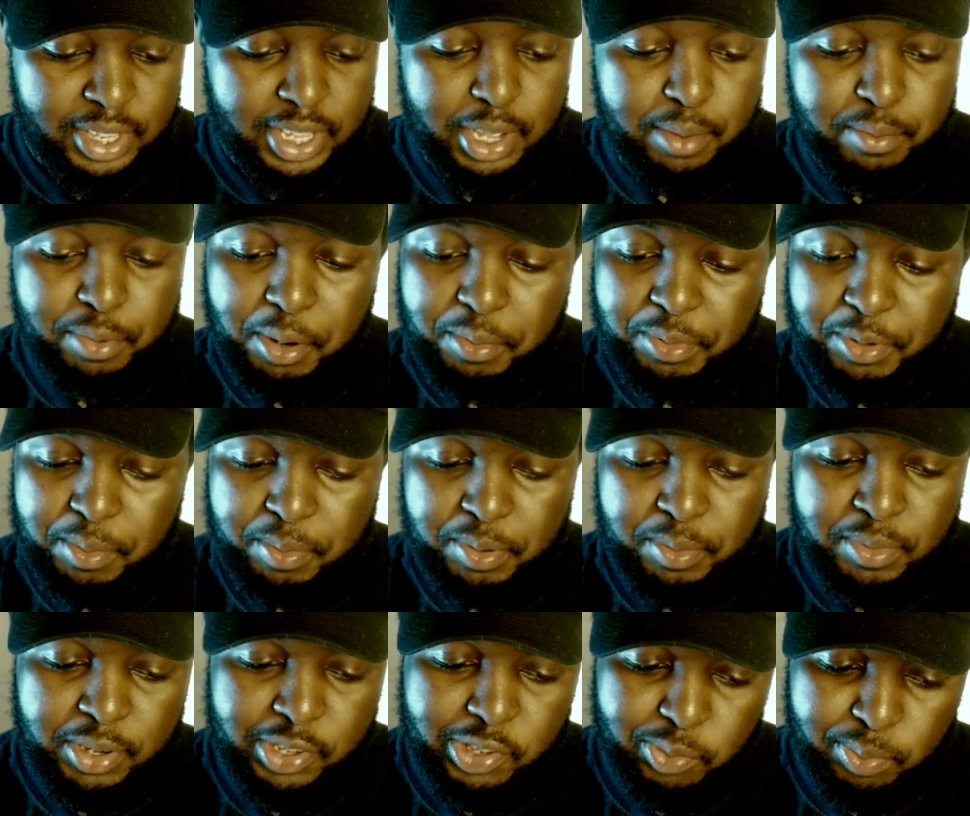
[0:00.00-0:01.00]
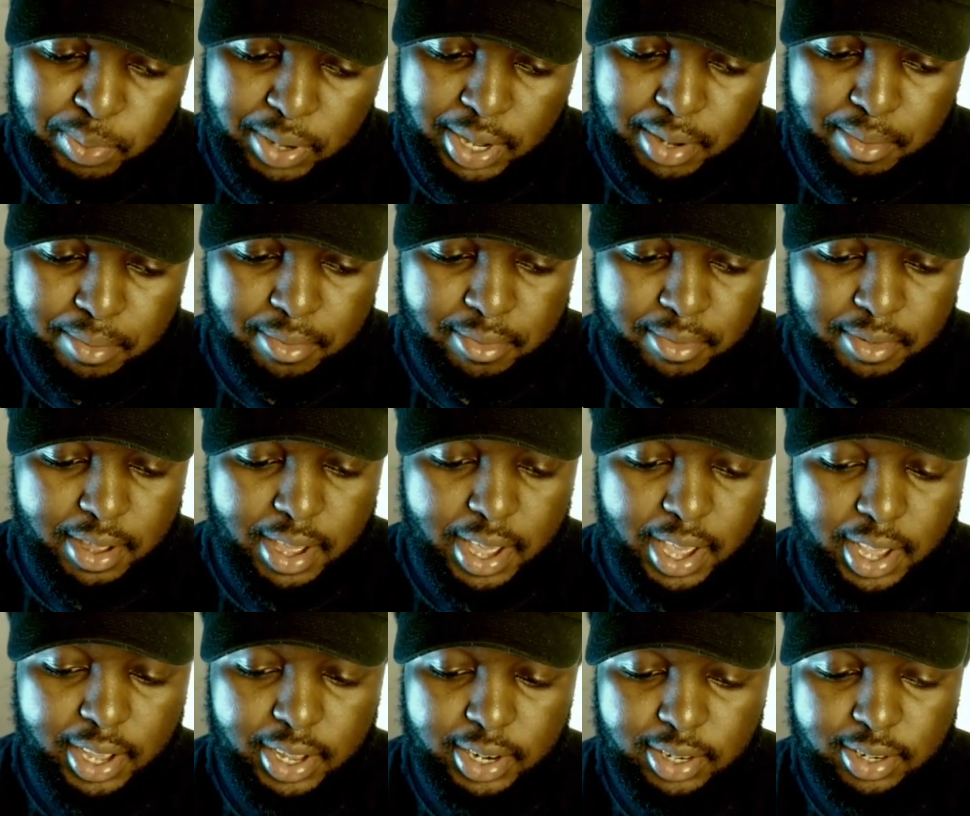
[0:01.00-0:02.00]
it popped up in my spam,
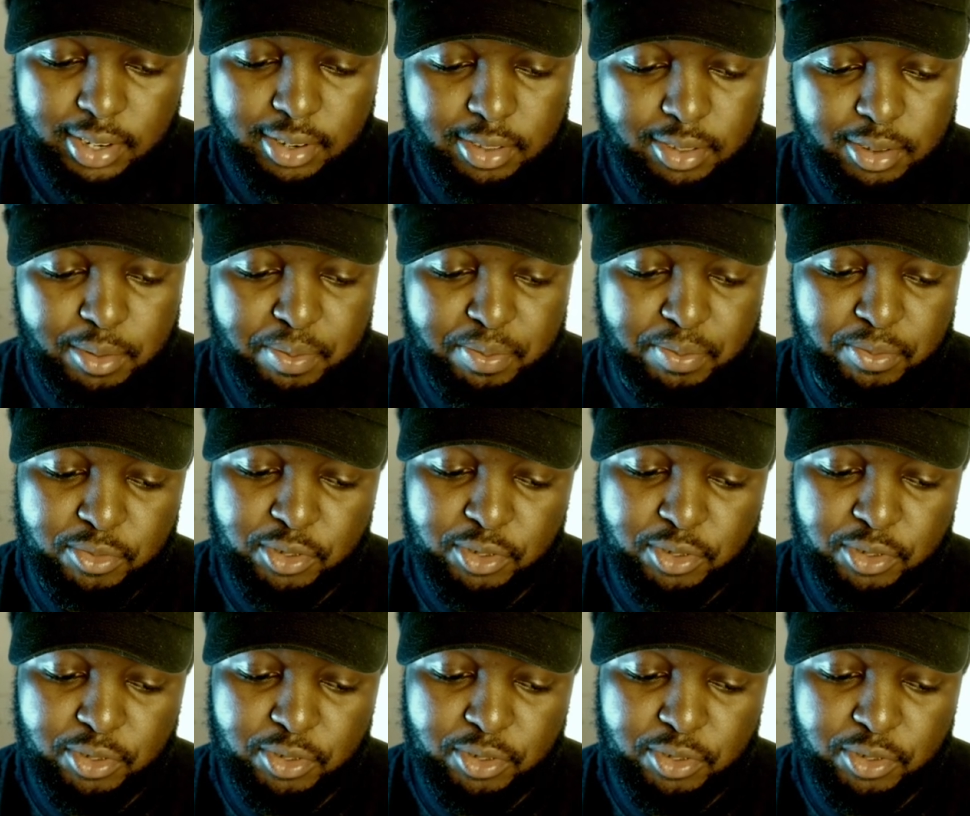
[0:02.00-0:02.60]
and the